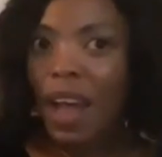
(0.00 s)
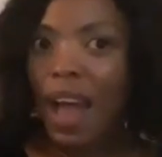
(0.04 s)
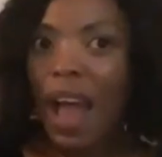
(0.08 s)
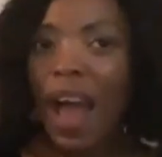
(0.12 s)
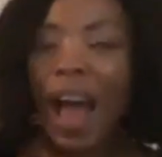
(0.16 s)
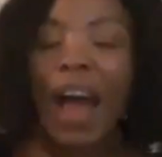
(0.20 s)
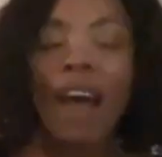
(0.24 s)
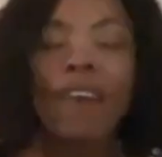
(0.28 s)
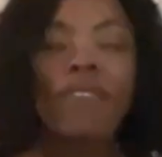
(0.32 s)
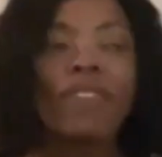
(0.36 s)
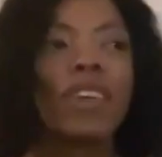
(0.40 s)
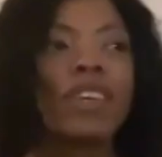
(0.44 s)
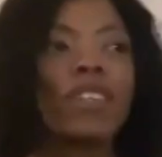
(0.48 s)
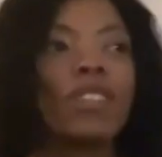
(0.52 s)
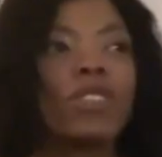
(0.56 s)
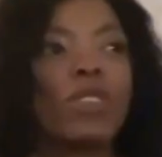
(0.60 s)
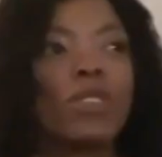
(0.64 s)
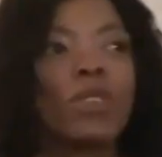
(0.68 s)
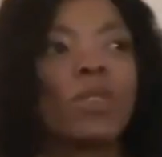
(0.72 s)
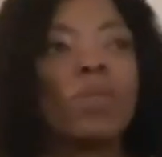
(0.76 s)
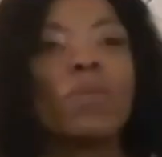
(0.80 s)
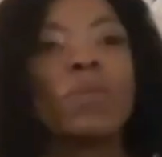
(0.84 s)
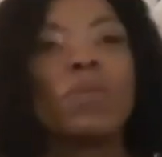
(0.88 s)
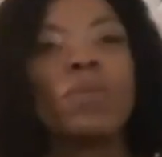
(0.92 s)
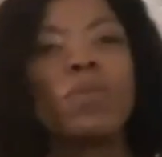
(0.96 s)
having
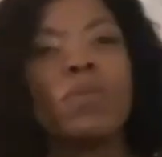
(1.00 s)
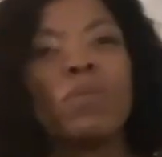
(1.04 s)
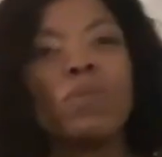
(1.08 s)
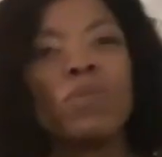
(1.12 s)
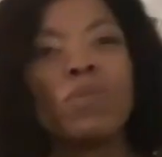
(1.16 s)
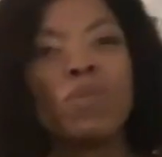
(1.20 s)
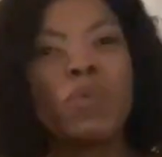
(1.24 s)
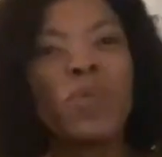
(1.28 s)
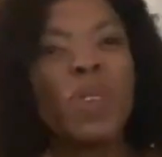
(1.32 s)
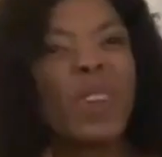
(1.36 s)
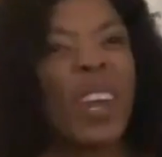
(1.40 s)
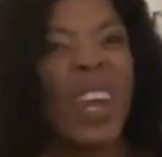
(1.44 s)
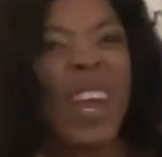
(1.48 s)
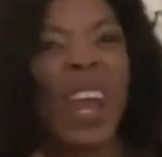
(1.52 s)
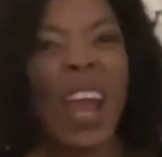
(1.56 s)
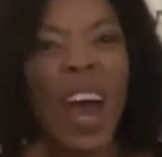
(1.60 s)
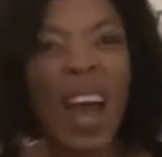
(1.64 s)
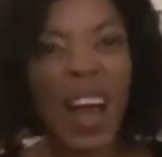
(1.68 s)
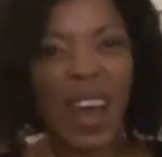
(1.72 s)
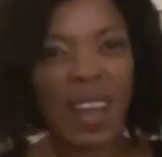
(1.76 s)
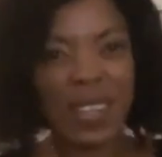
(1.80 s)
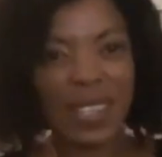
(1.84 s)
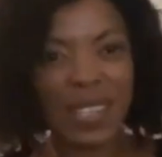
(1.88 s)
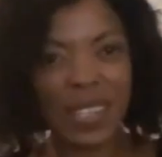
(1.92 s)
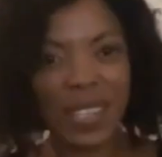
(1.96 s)
to
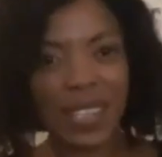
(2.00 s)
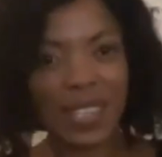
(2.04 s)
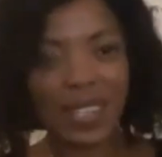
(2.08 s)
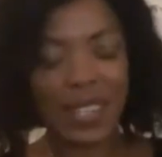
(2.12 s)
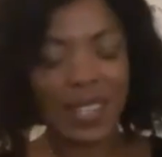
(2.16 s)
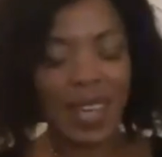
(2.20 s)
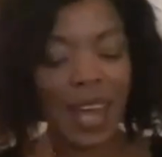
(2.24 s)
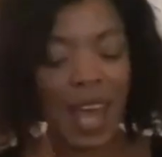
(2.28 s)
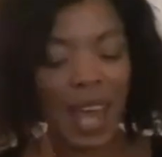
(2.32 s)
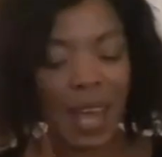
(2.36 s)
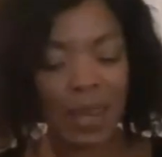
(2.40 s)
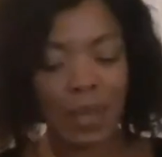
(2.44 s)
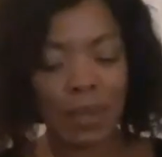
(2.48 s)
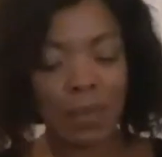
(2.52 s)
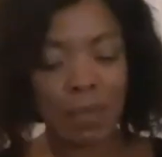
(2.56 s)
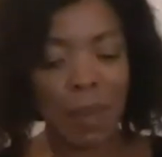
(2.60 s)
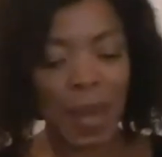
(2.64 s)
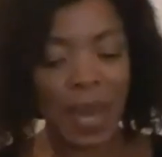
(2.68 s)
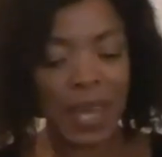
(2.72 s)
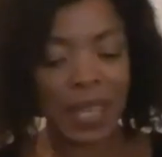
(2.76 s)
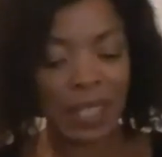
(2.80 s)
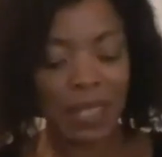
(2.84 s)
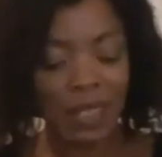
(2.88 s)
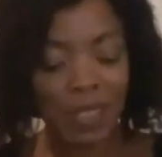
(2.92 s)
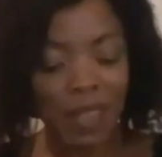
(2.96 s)
re-understand
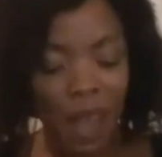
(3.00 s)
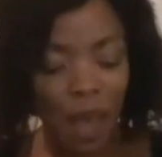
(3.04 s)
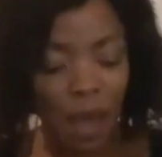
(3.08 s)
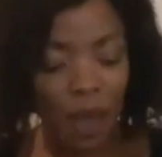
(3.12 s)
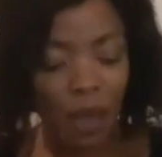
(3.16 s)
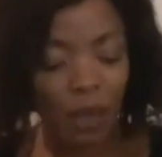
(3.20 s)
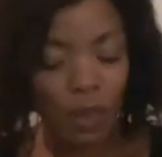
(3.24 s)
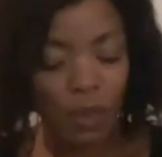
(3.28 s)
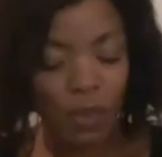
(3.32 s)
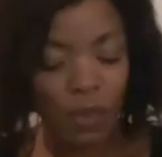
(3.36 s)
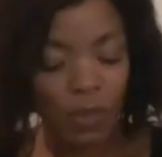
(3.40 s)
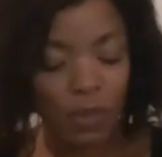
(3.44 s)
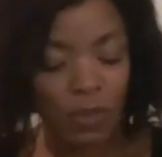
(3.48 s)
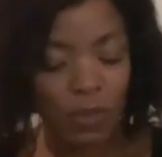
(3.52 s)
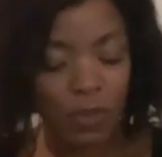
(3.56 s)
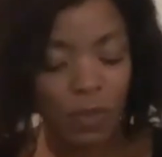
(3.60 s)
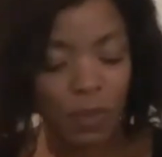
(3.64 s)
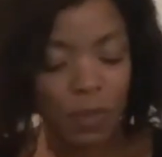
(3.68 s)
myself